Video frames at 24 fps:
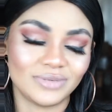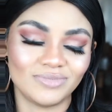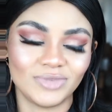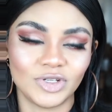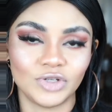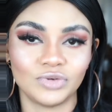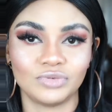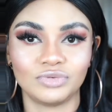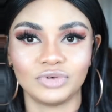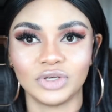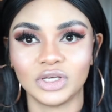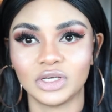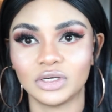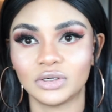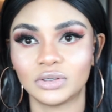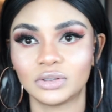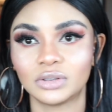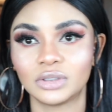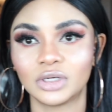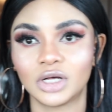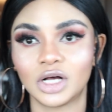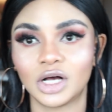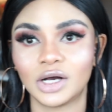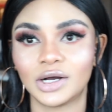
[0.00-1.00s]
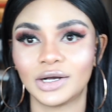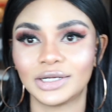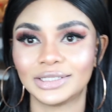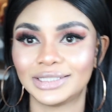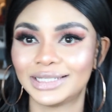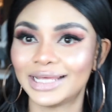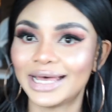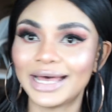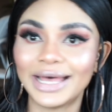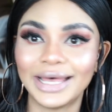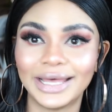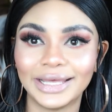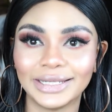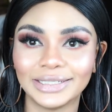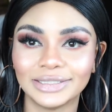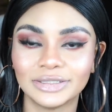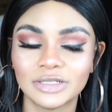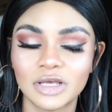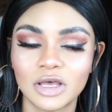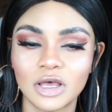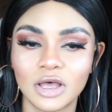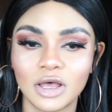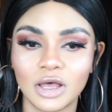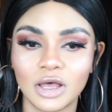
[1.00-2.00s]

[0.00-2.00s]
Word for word: me real than